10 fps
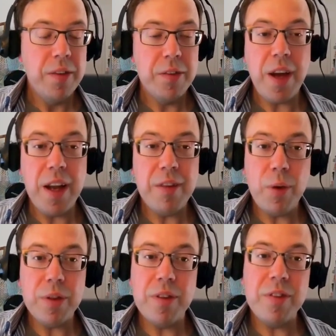So kind of
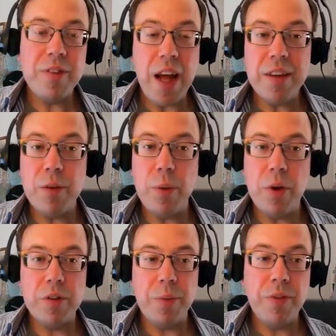what the standard
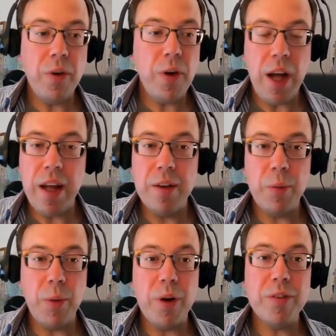was beforehand
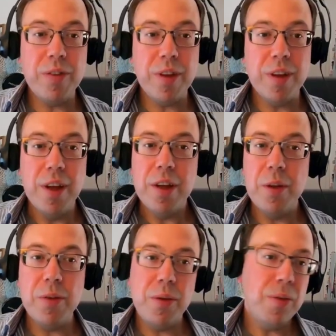was that
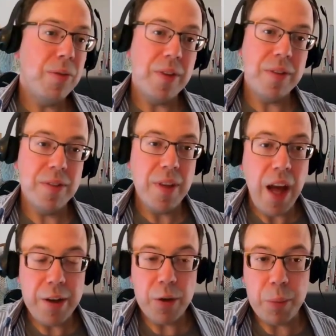you do this
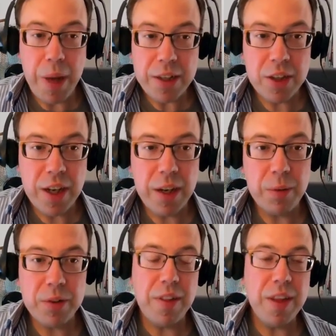annual matching,
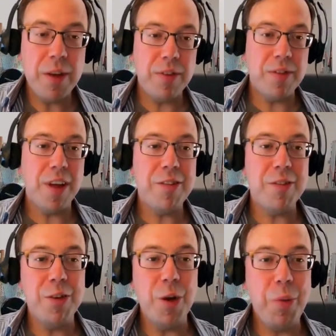which I think you've discussed
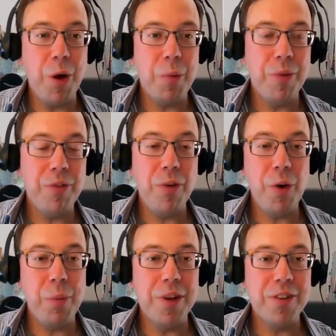on your pod
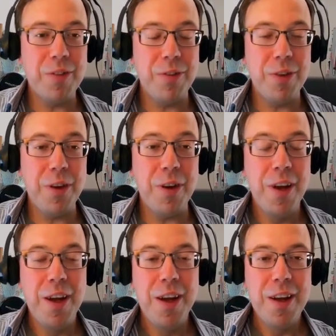before, but just for your
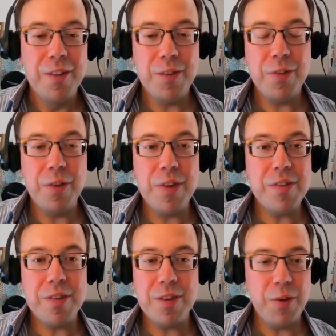
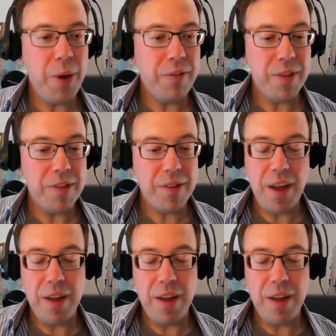visitors, if you have this,